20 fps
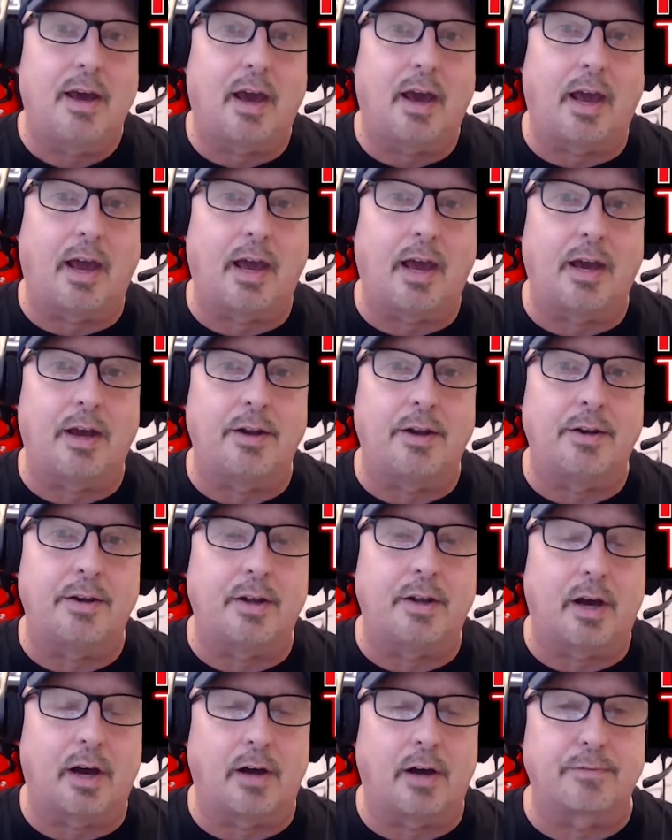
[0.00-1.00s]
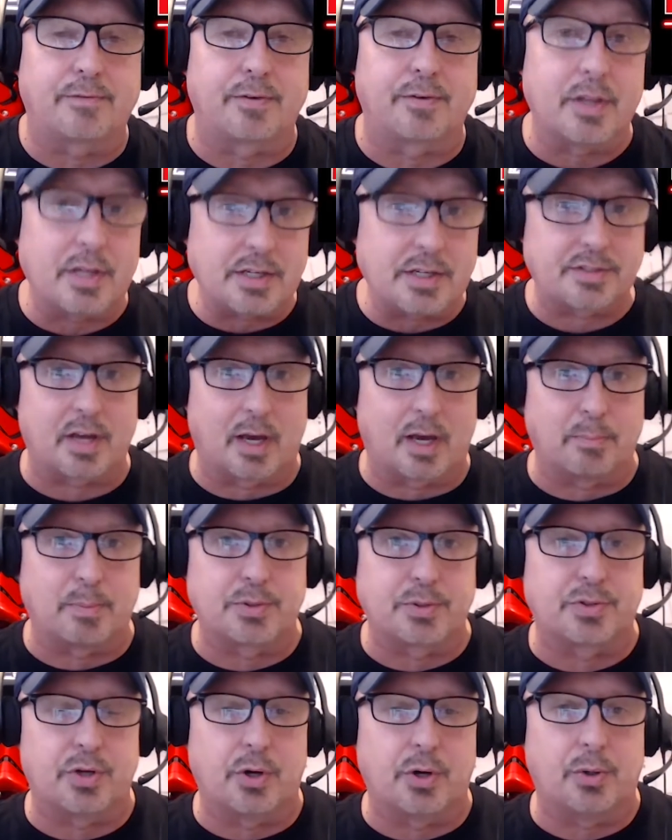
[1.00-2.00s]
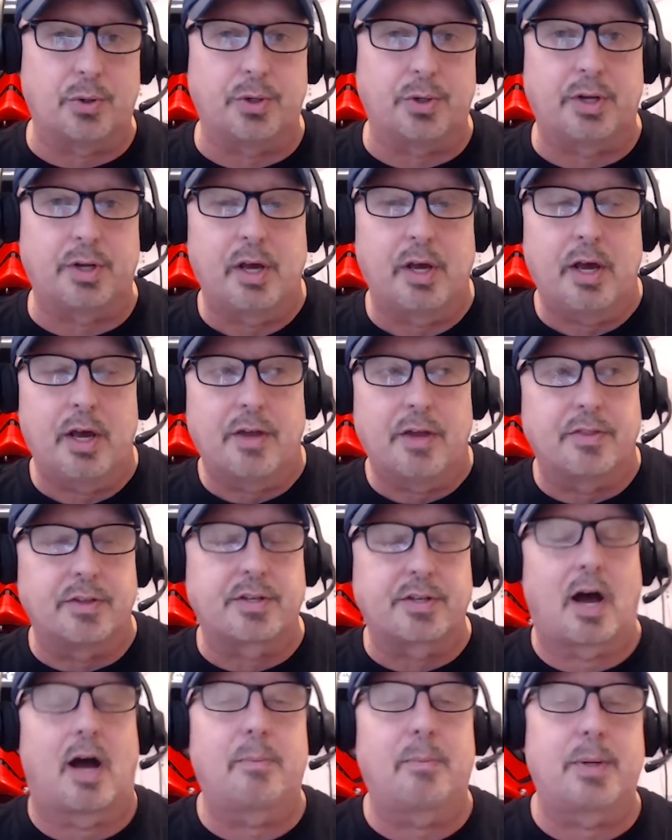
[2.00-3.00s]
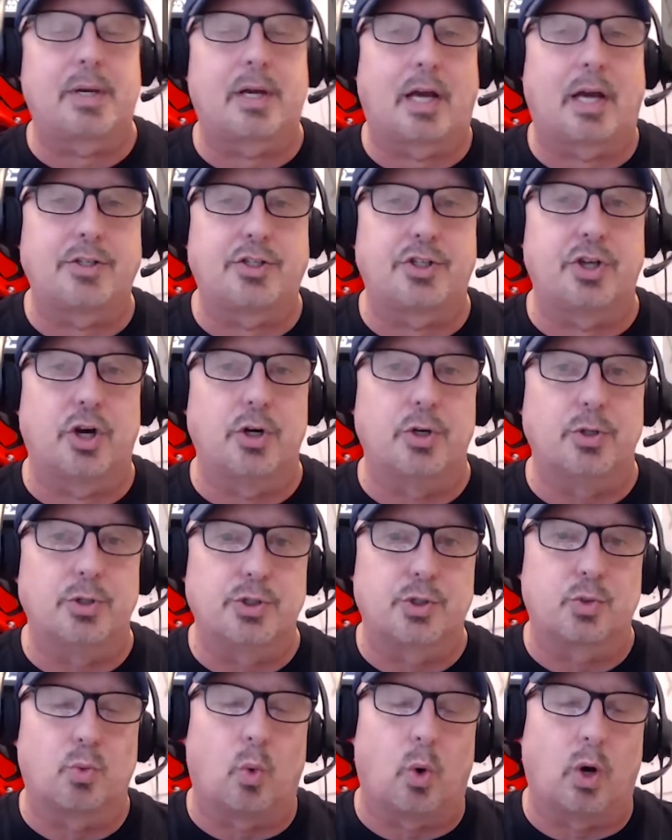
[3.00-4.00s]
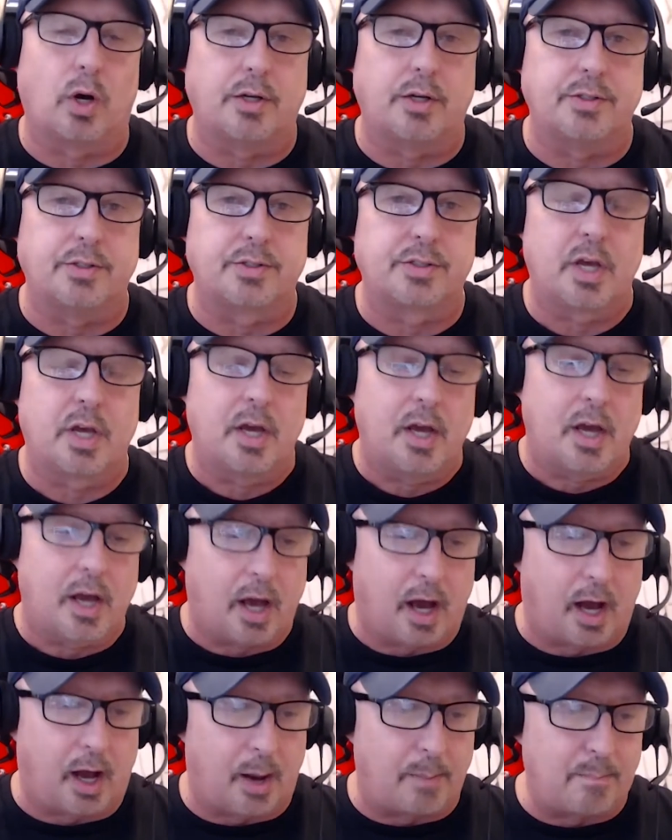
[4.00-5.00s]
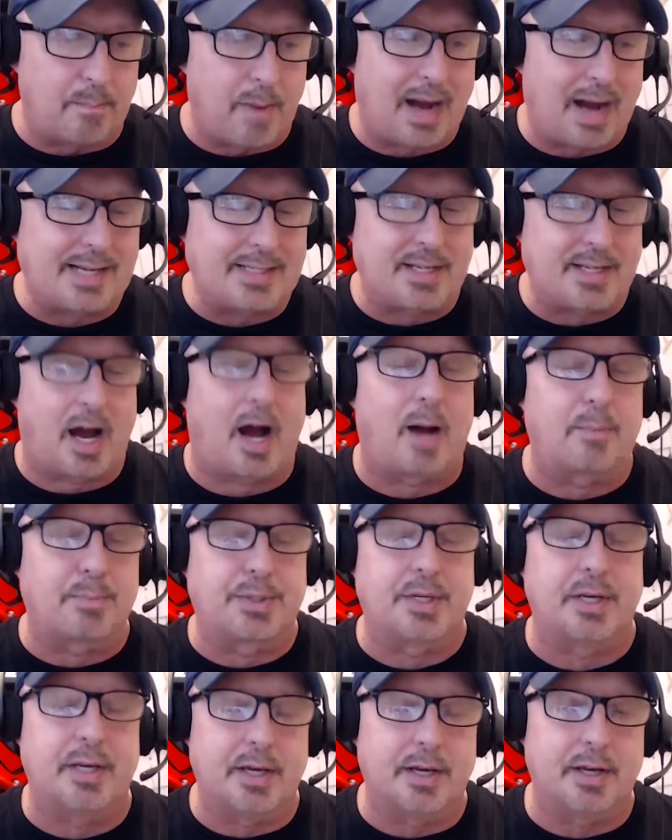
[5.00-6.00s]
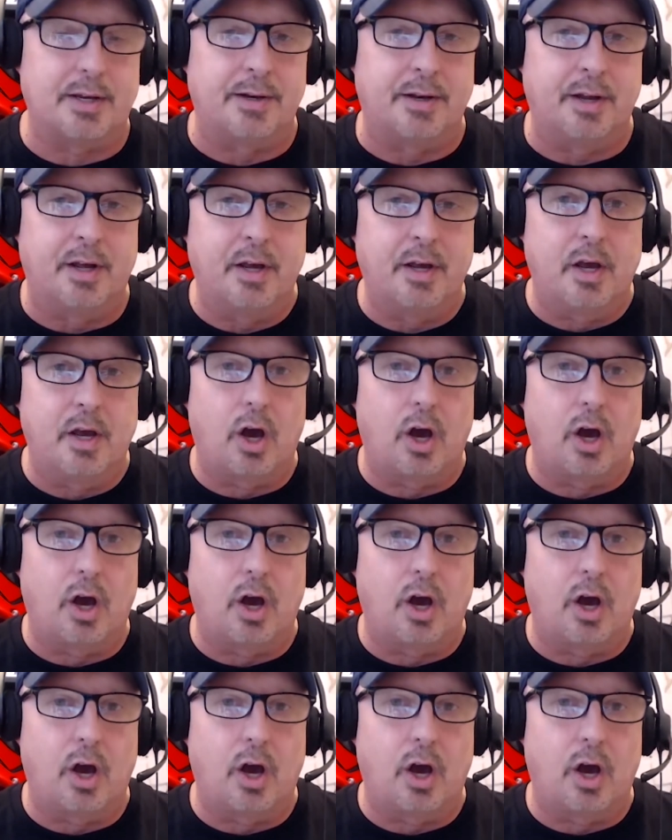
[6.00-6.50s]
And for this episode, the topic I chose was my top 10